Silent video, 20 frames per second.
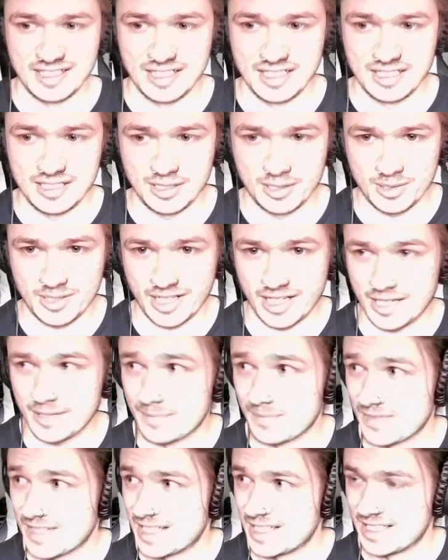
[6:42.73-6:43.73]
okay?
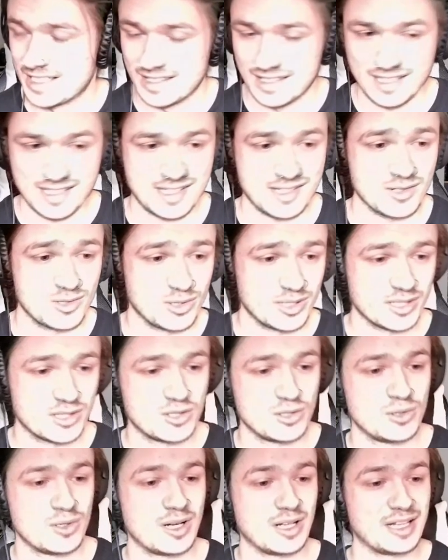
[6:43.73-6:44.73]
This is going
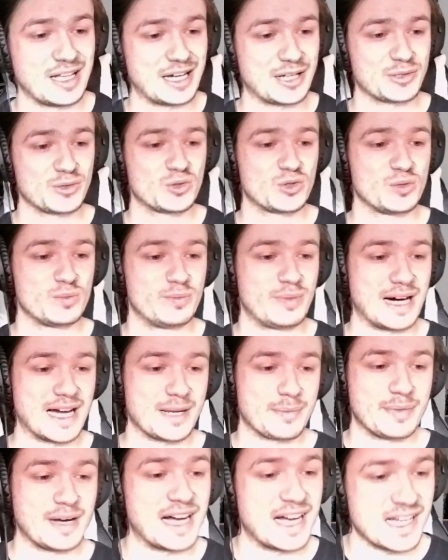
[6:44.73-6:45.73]
to allow you to
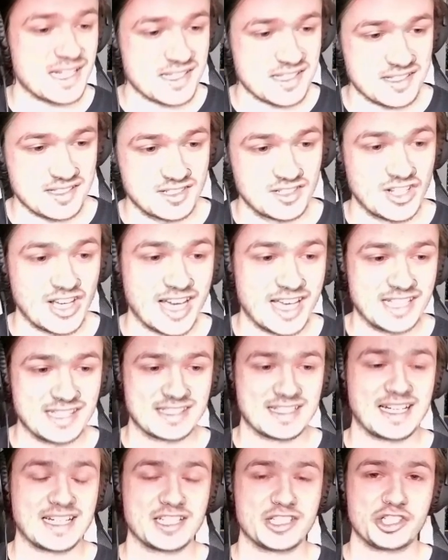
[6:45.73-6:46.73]
bypass the
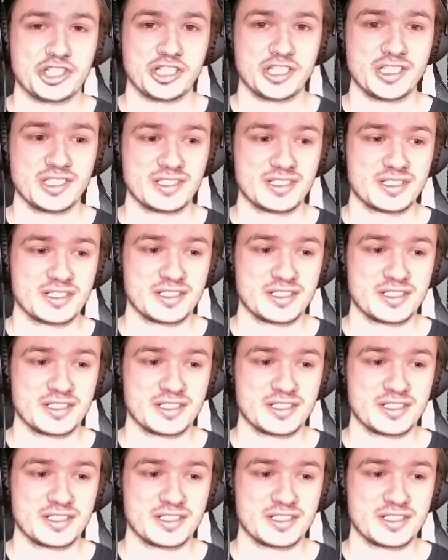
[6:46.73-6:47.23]
anti-cheat